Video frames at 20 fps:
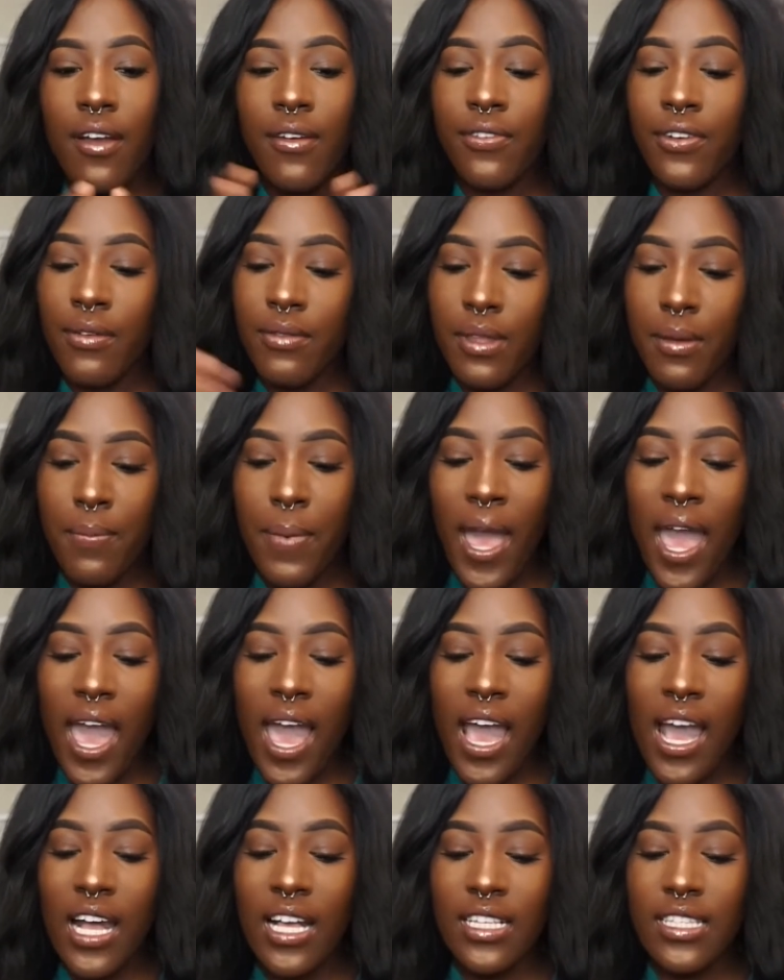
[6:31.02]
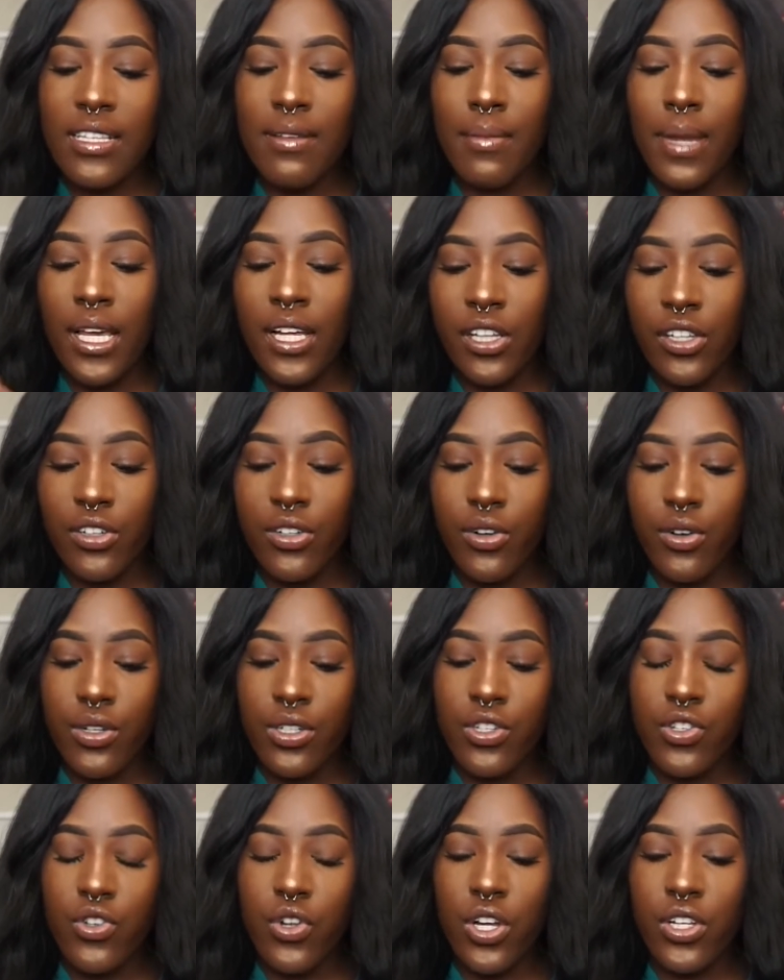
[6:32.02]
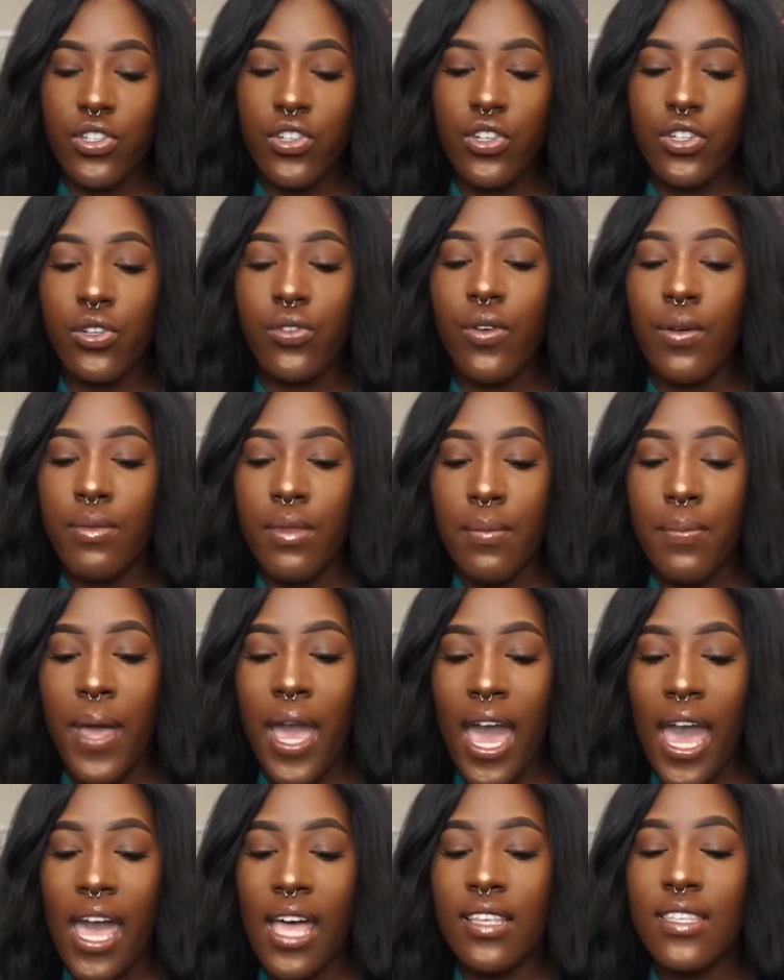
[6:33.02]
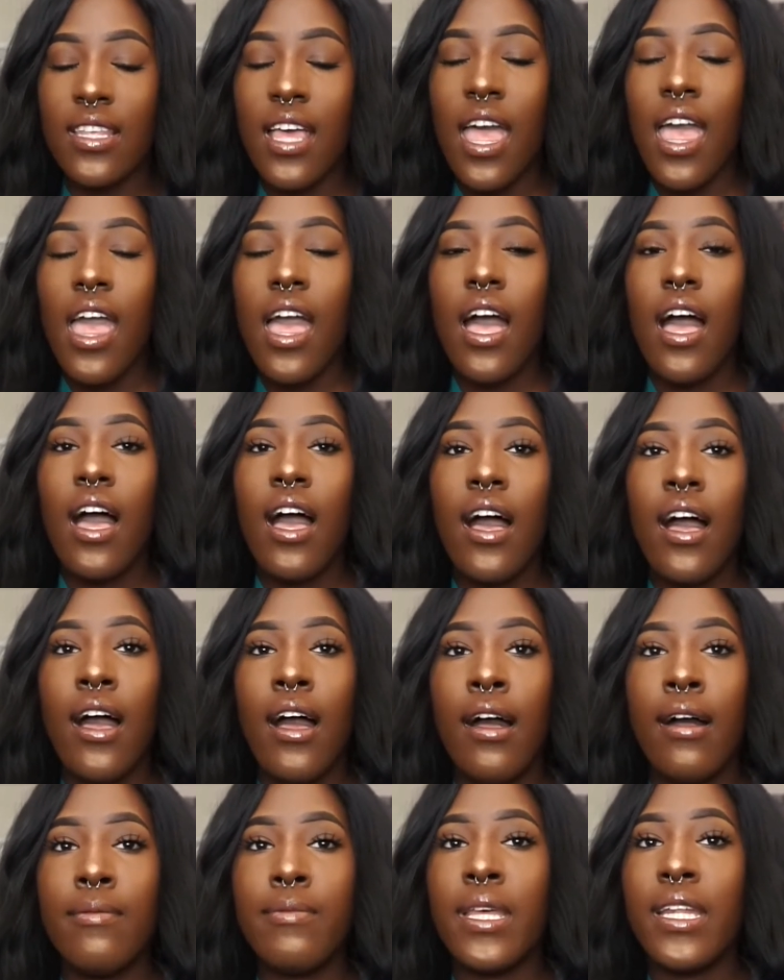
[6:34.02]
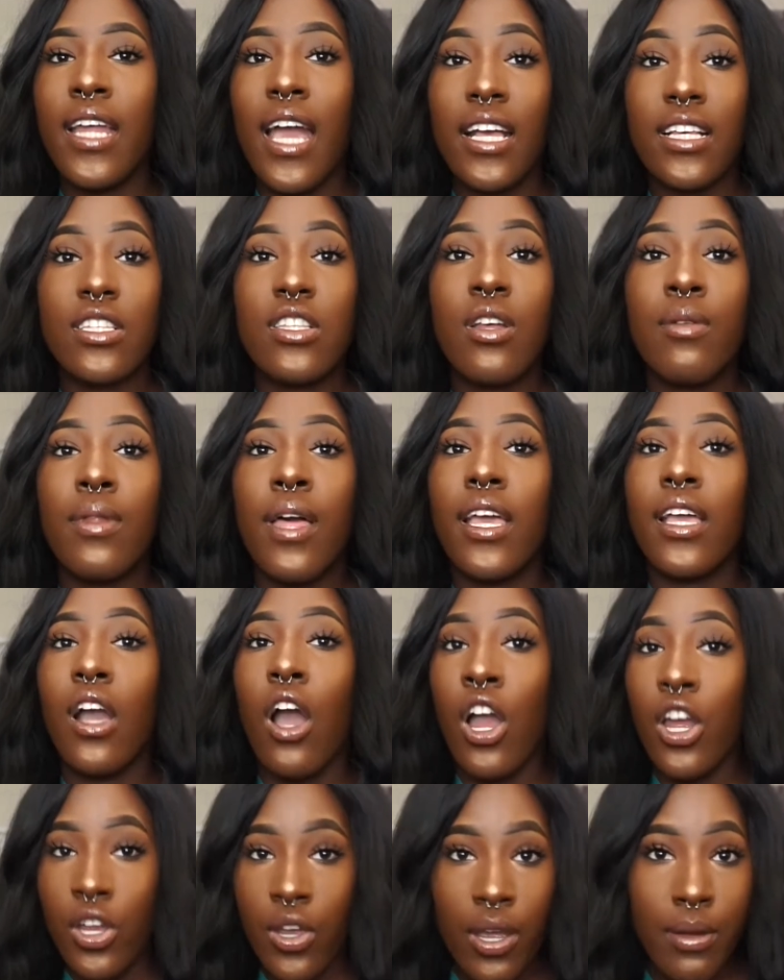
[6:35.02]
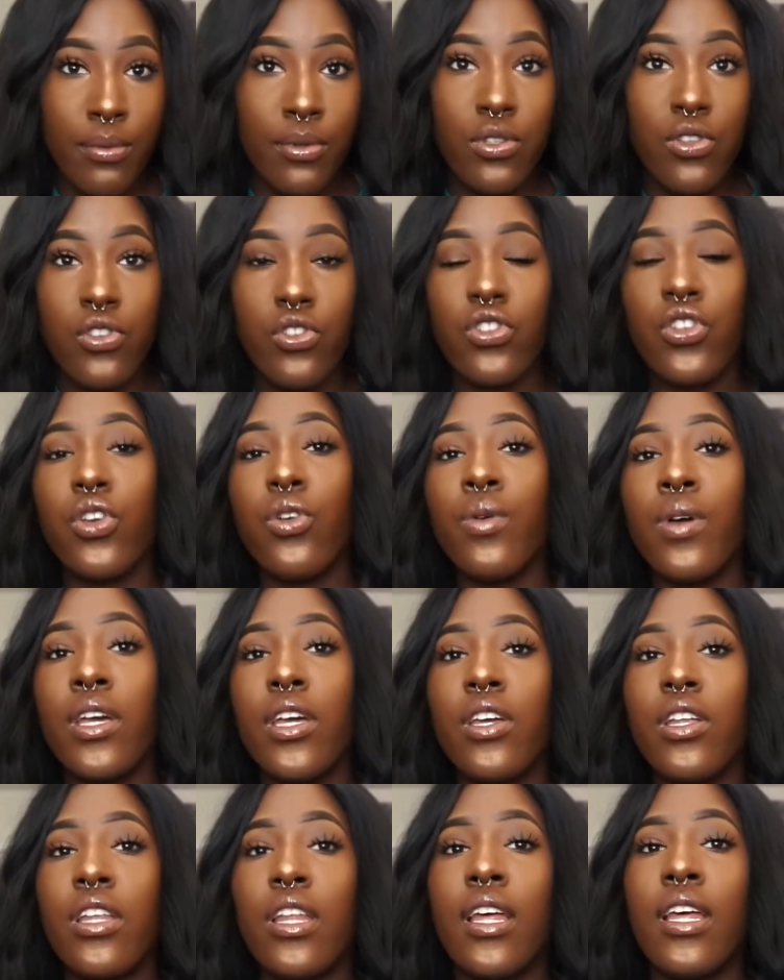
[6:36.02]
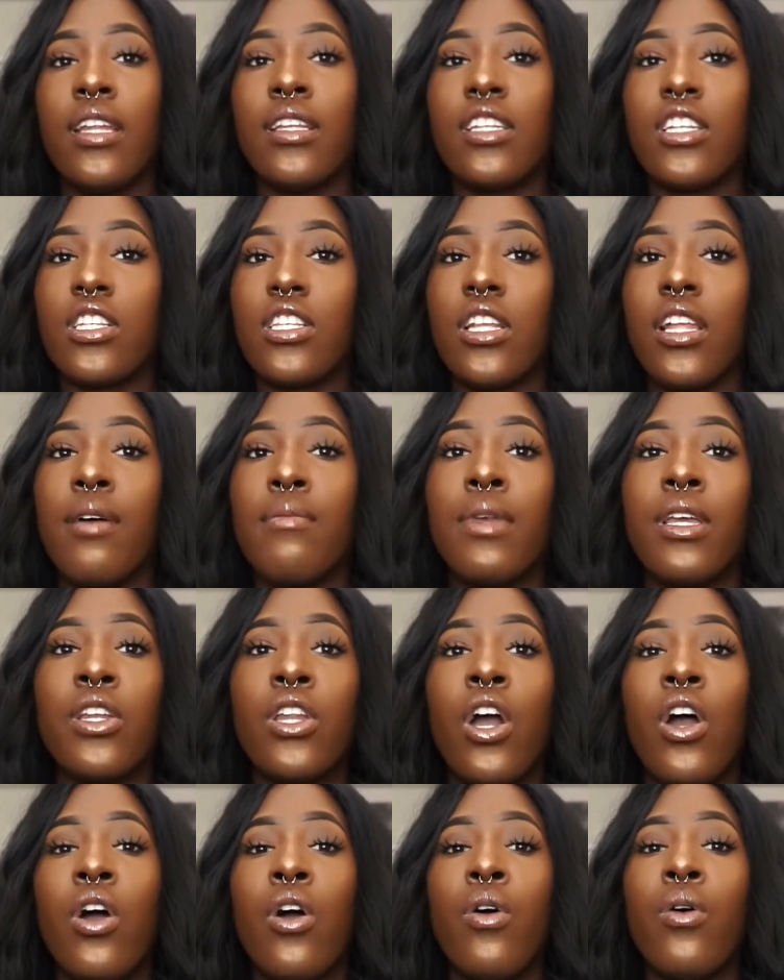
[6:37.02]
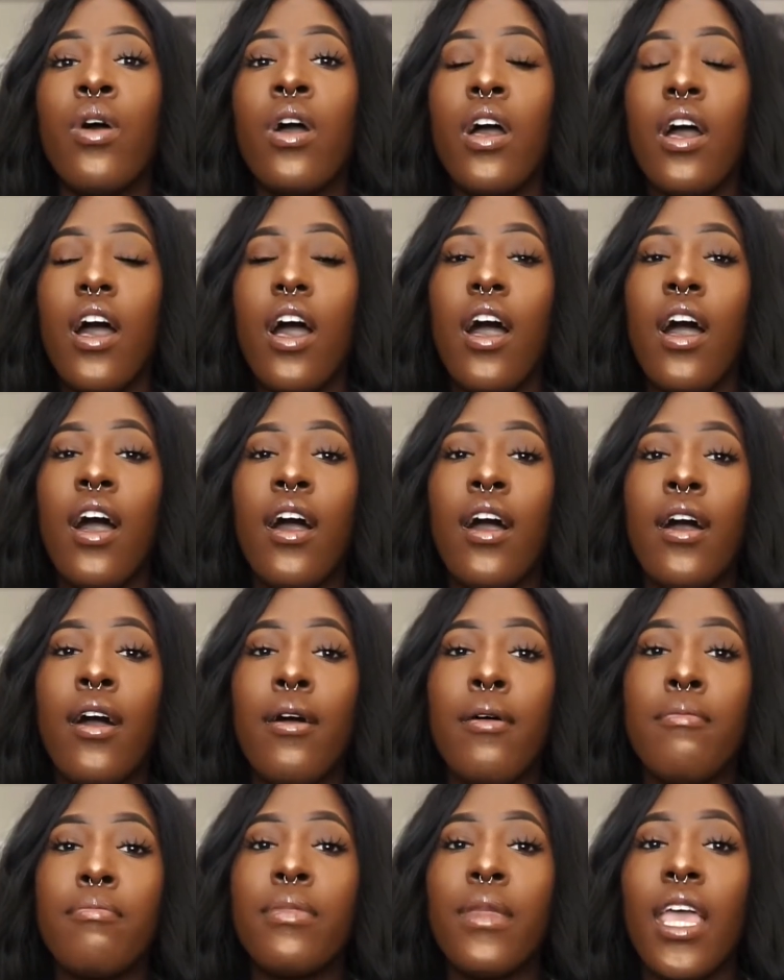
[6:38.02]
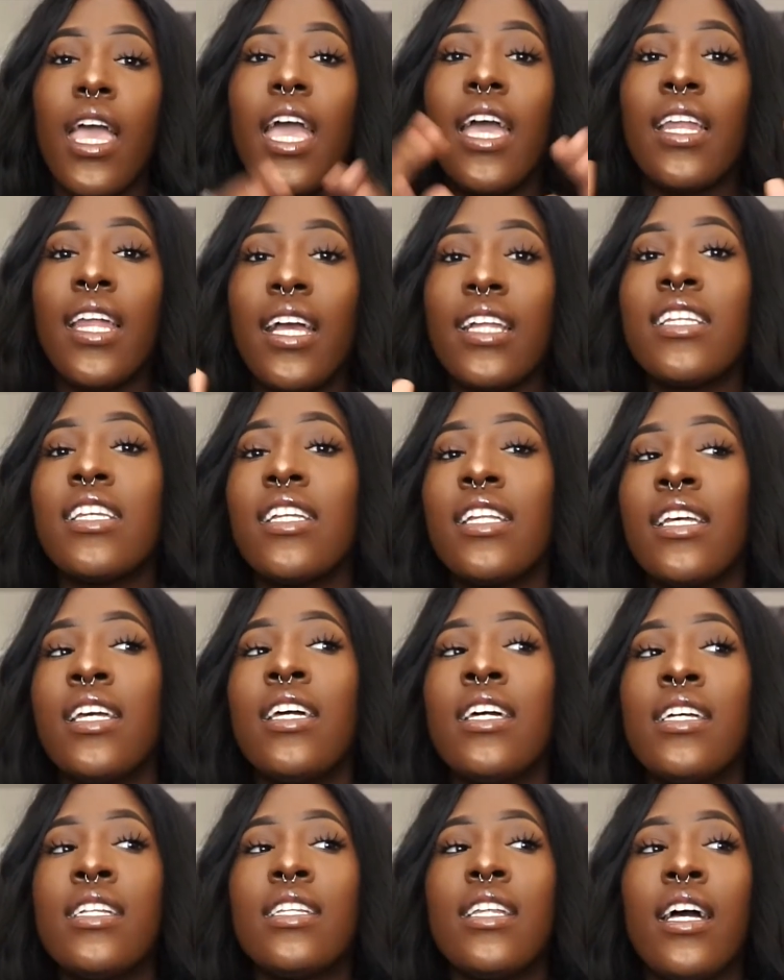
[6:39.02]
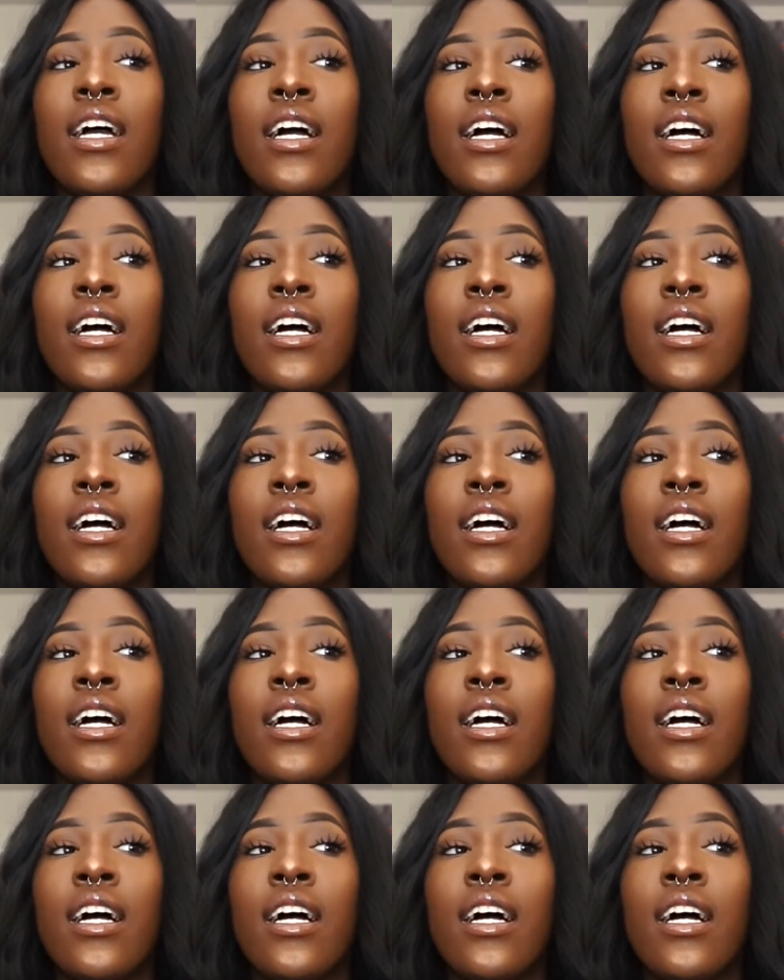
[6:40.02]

from the past and my clinical instructors from the past, and asked them, like, are you able to do it, and just let me know. And I didn't